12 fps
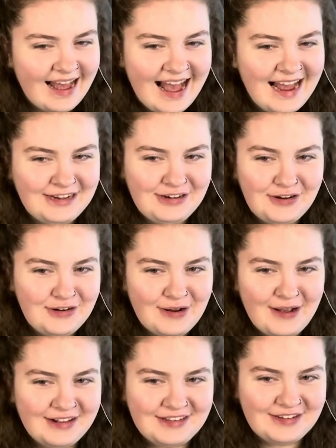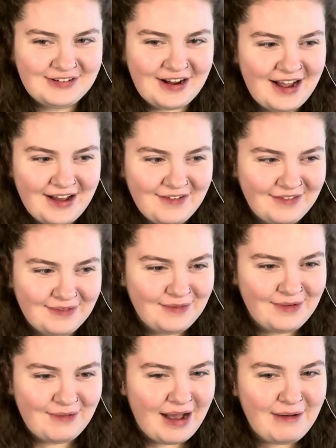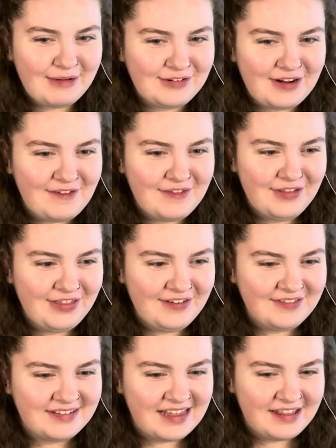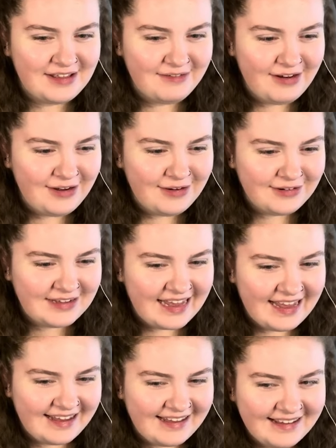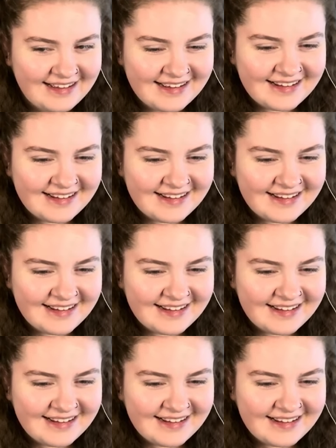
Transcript: I don't know how to drive. Why are we driving on the other side of the road, King?